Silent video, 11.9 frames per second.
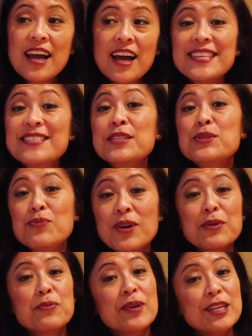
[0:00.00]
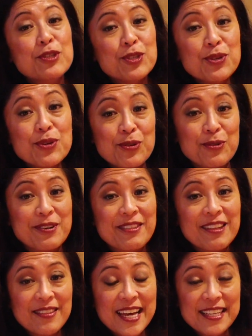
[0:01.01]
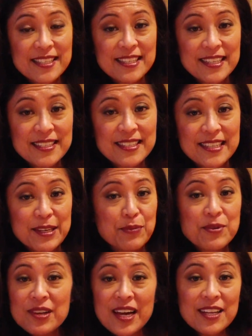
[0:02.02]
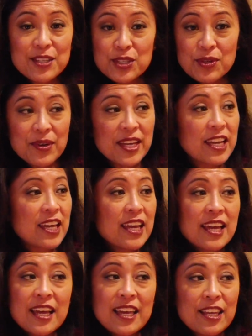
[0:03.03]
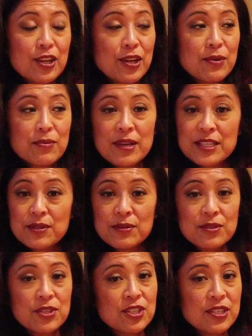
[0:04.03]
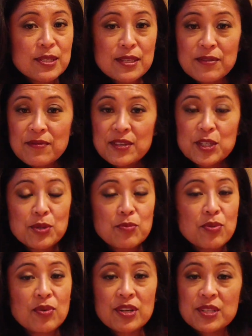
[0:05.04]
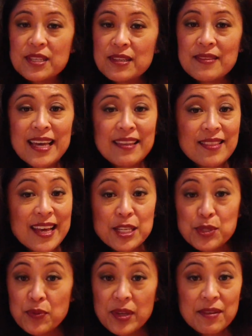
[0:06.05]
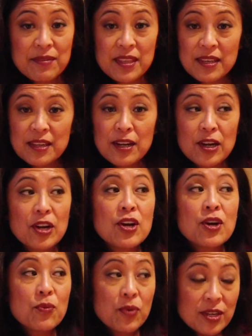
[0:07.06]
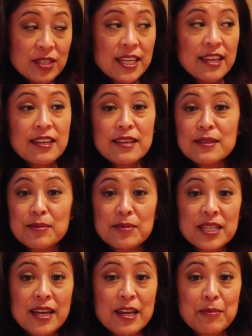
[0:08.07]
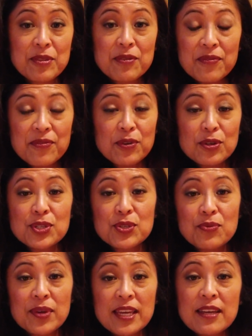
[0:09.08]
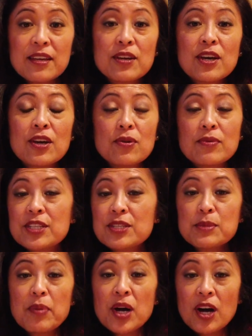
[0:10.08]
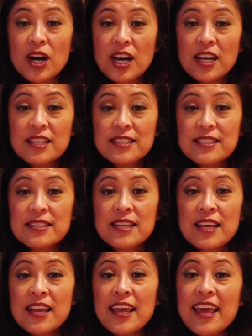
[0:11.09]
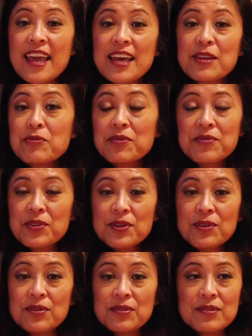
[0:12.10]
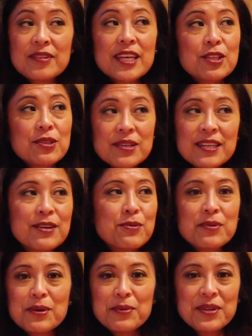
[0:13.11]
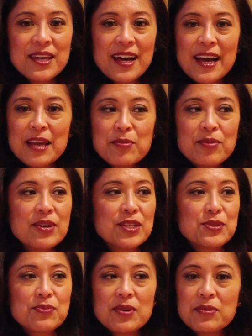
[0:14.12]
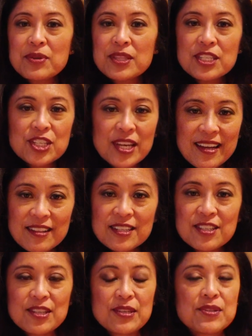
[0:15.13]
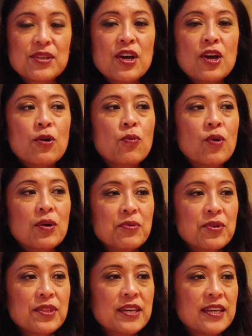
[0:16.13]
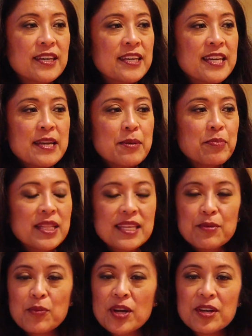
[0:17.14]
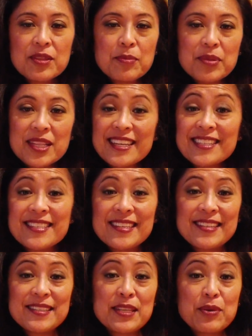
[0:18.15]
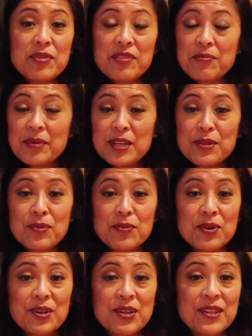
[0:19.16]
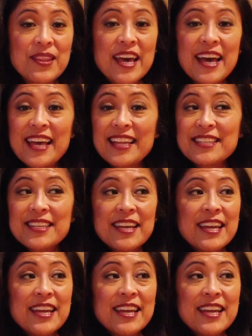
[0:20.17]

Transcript: this is why we do the Last60. We're not doing, resolutions and vision boards in that last week of the year. We're taking some time. The first week, we just paused and reviewed. Like, look at what were the high points, what were the challenges, where are the places that we've been in the world that,